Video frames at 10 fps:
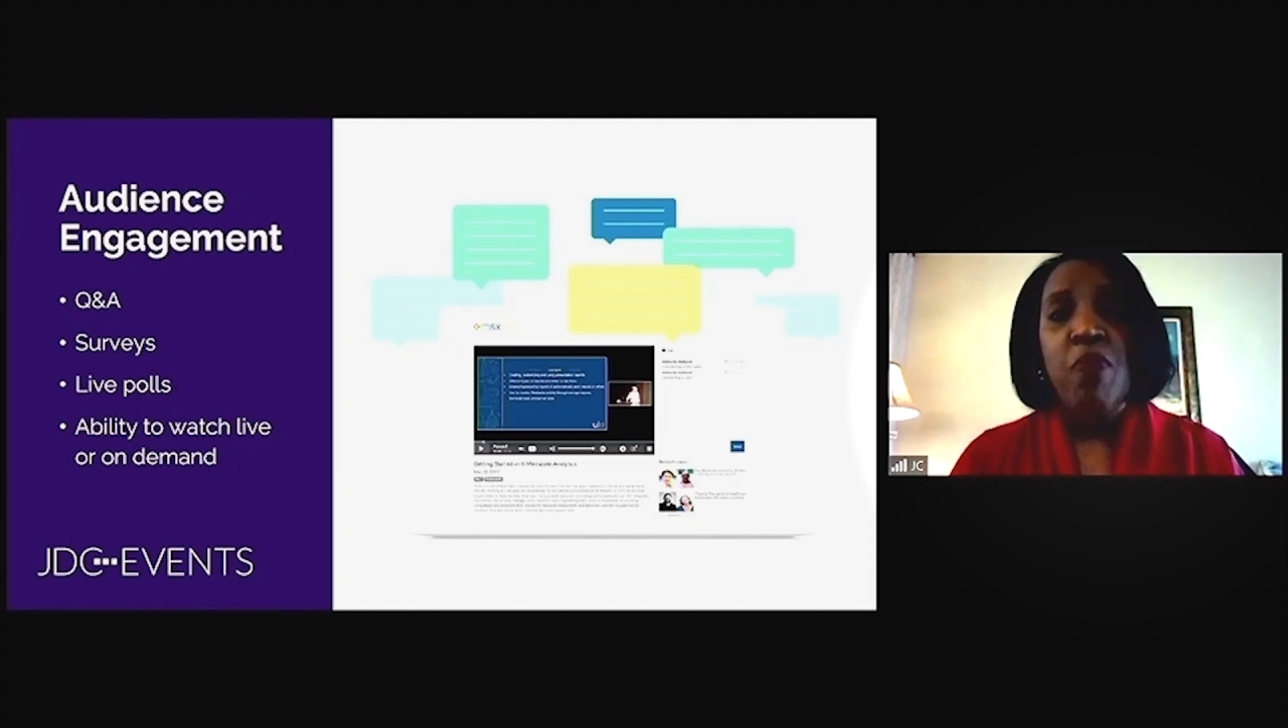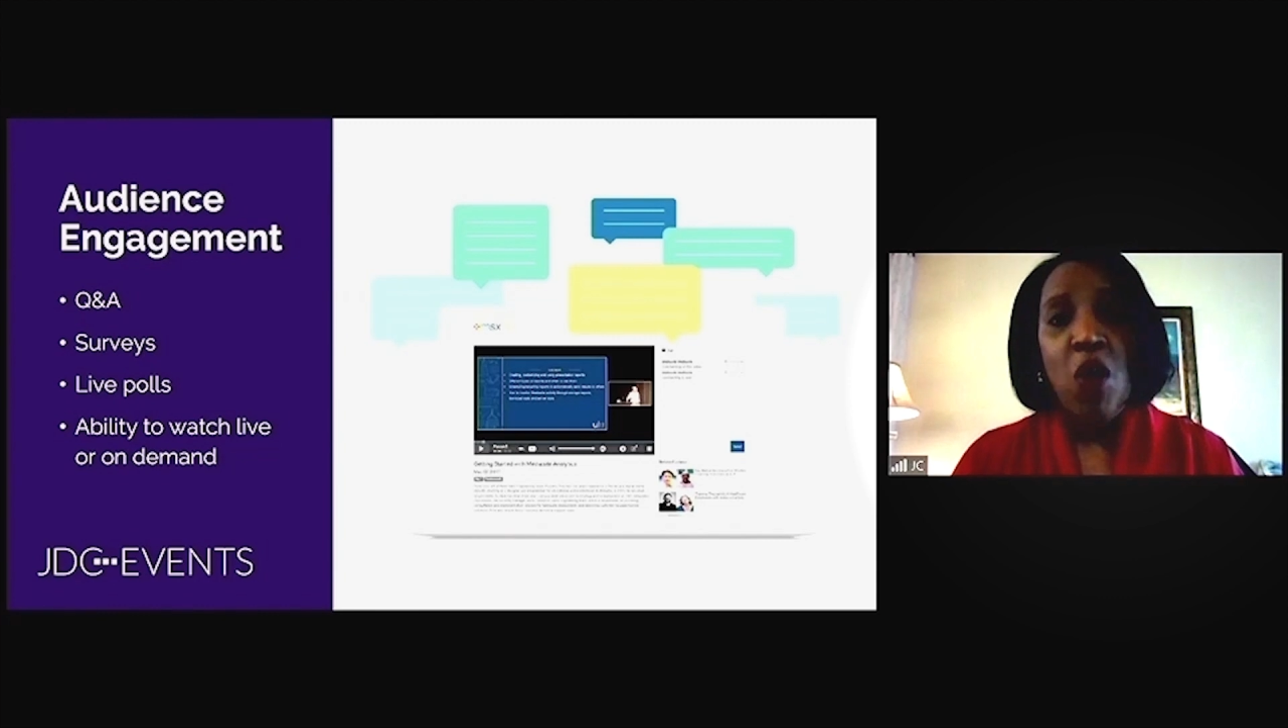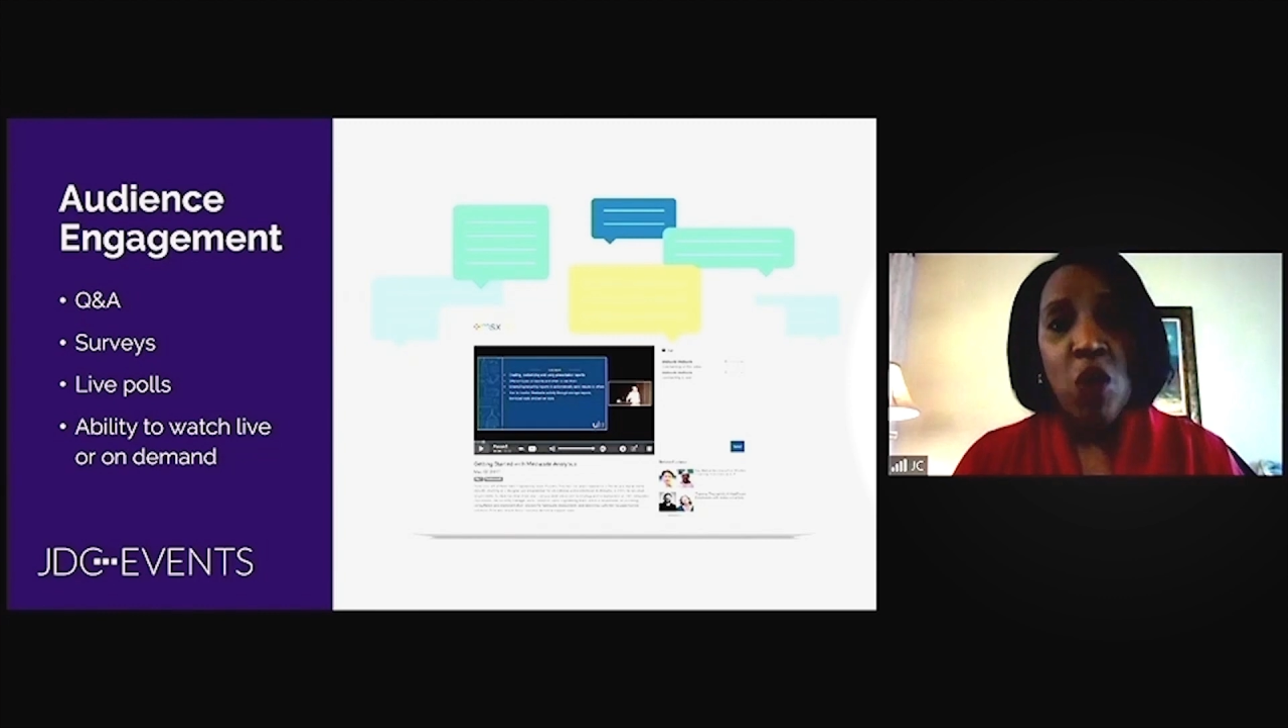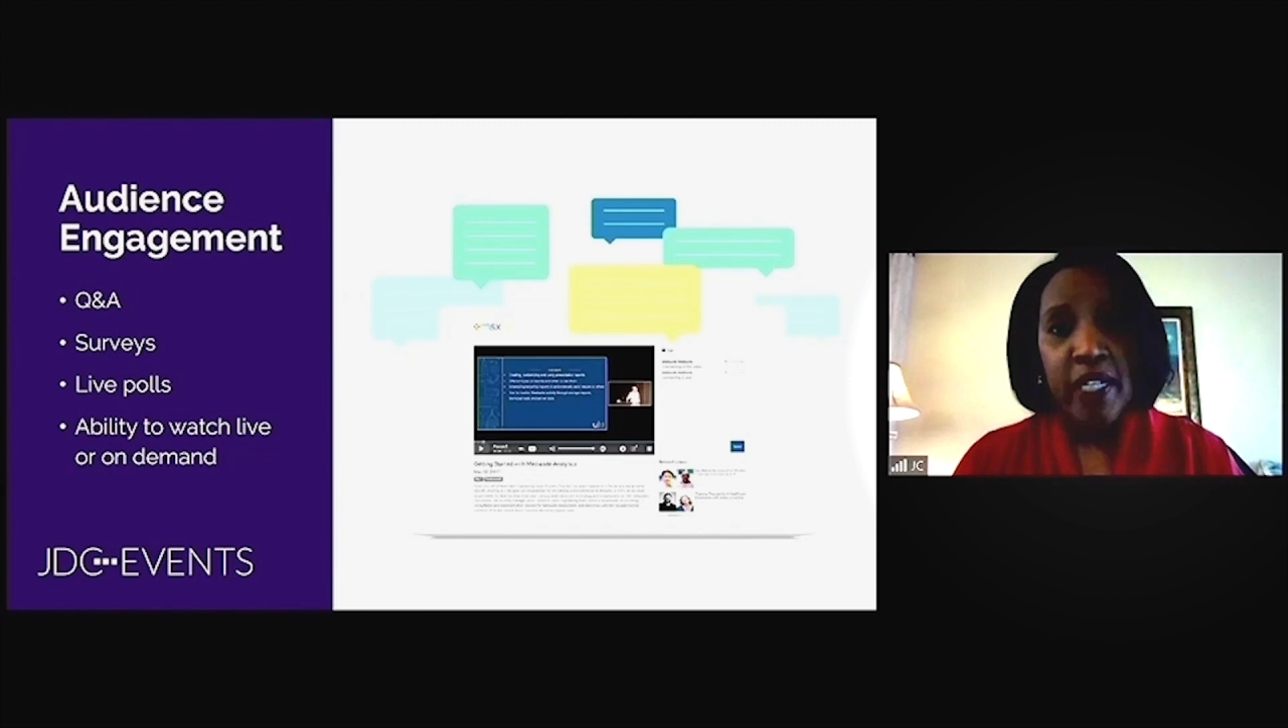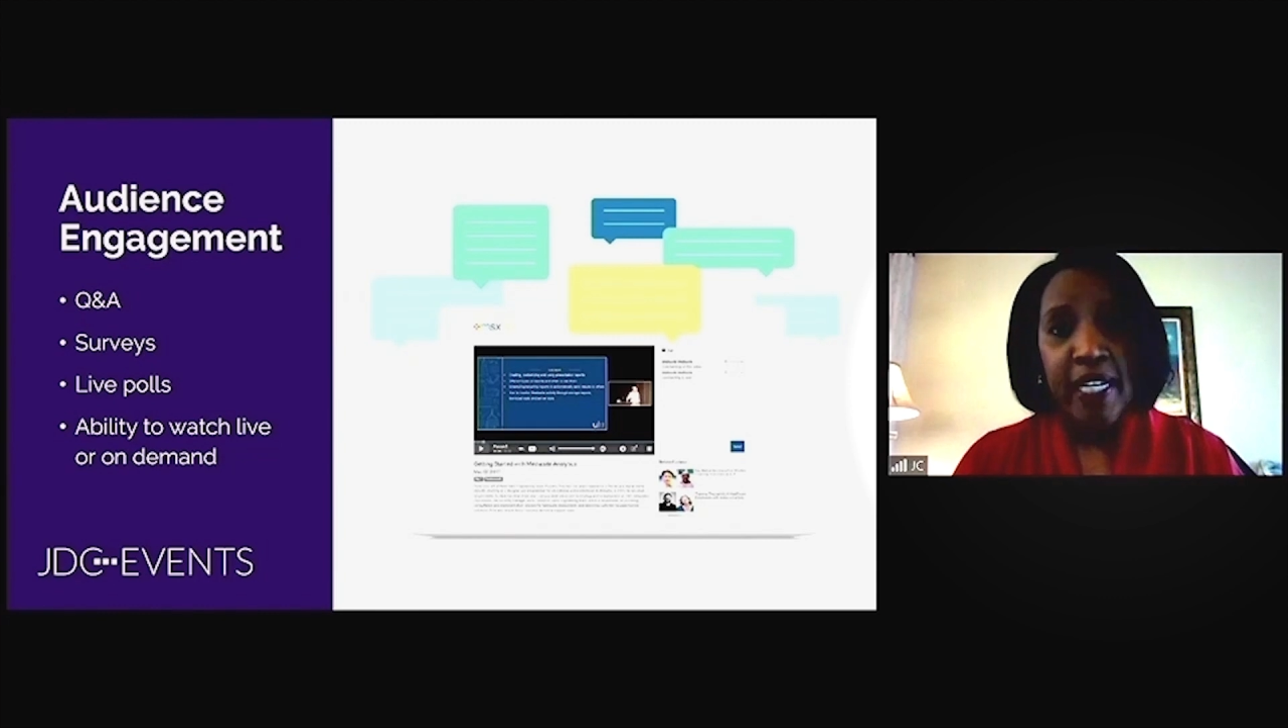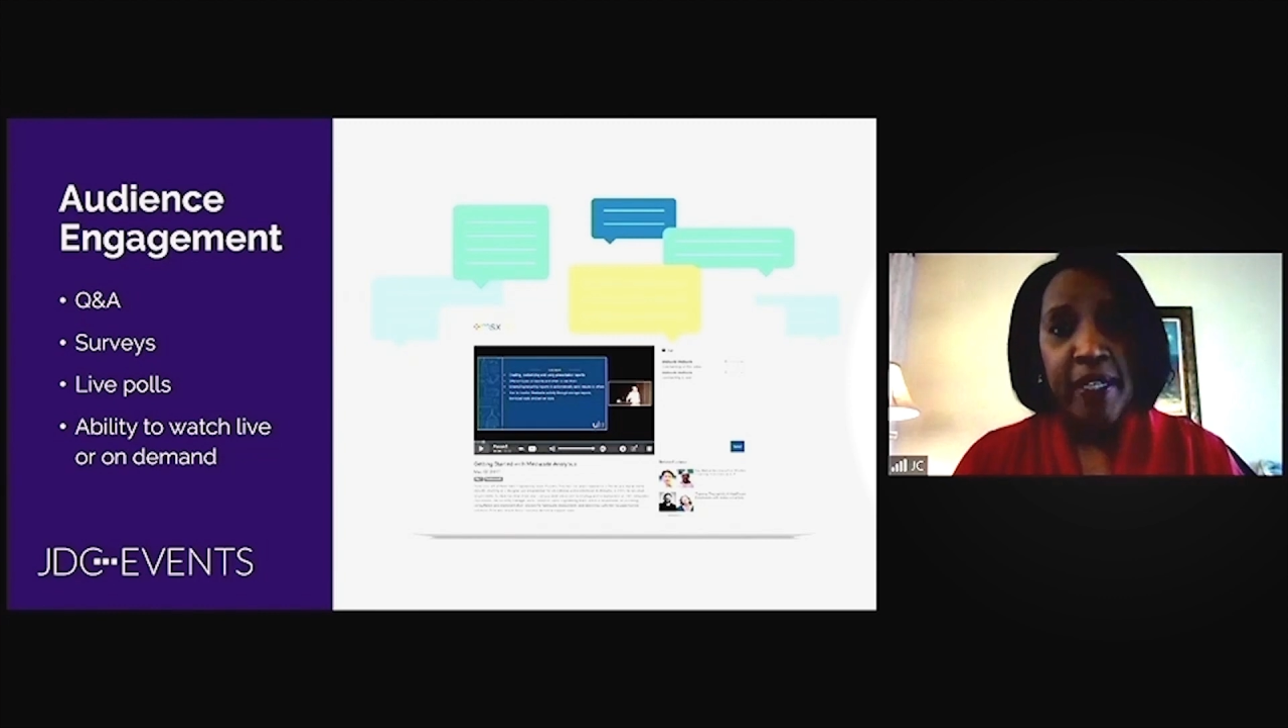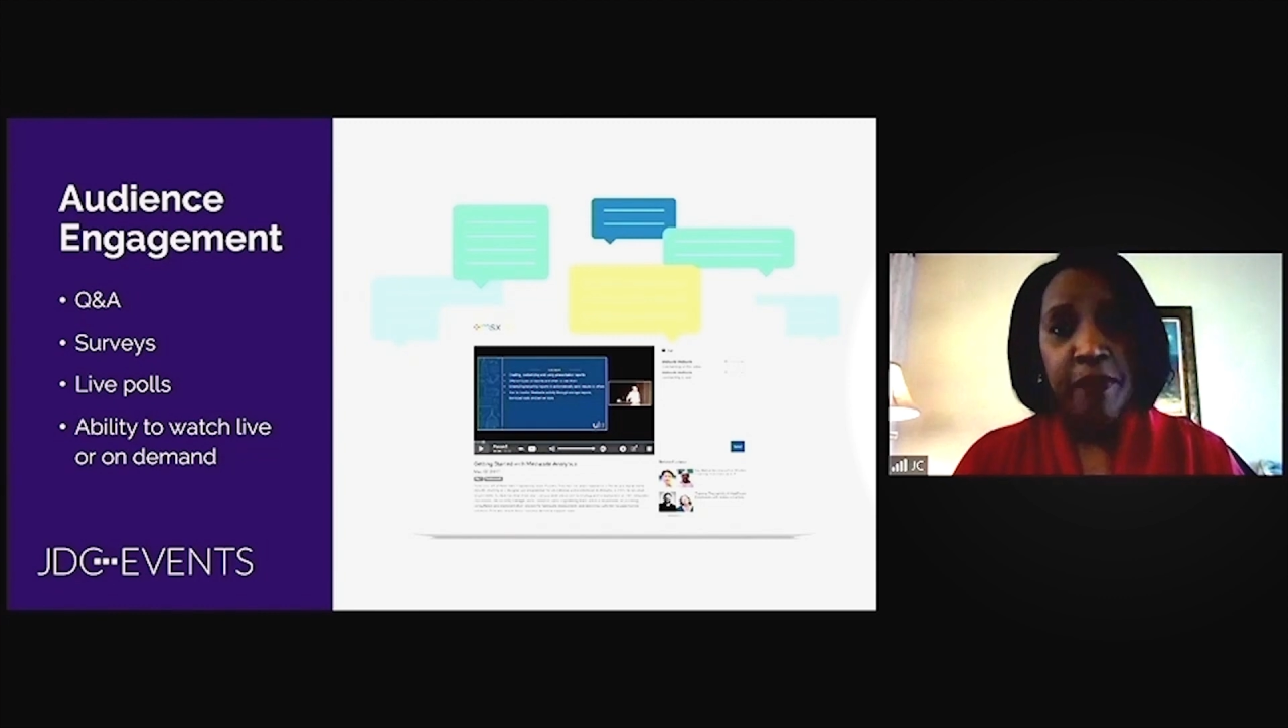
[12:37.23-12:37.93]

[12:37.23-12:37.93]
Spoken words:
polling,